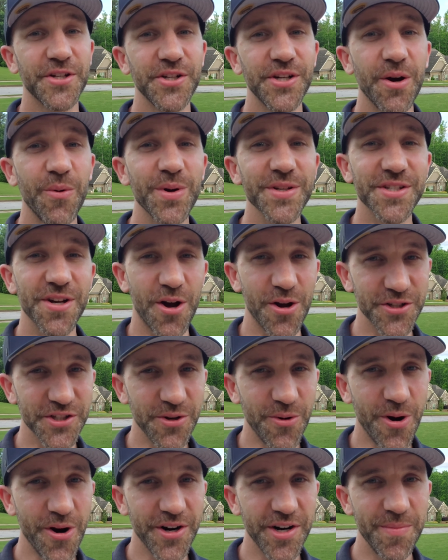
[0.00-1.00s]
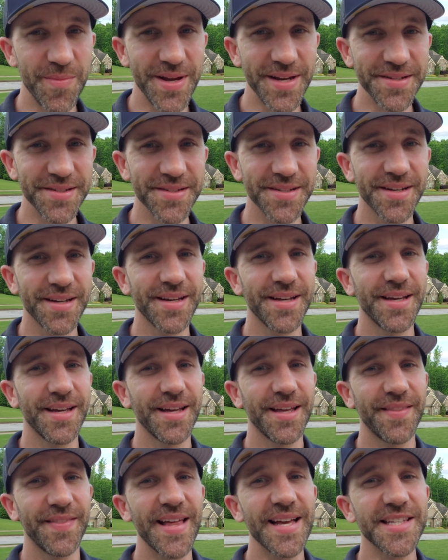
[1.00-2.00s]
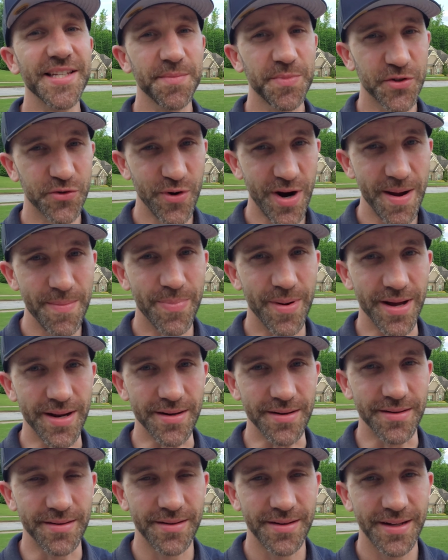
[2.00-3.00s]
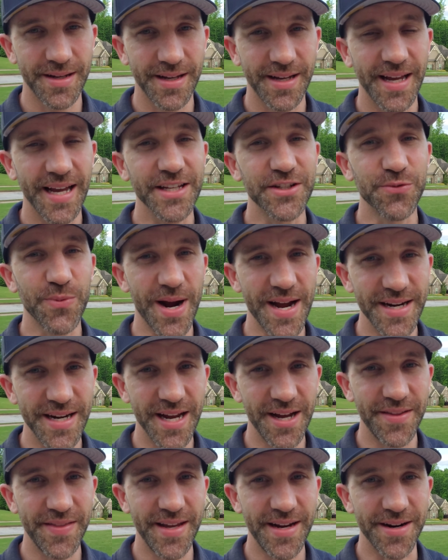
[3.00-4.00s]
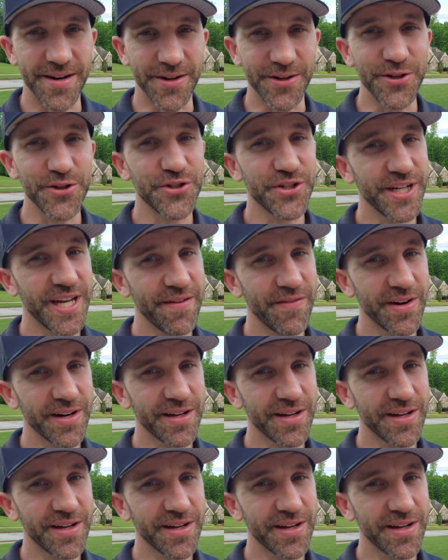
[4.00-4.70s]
you know what's also hard to miss? That subscribe button. It's right down there. You should give it a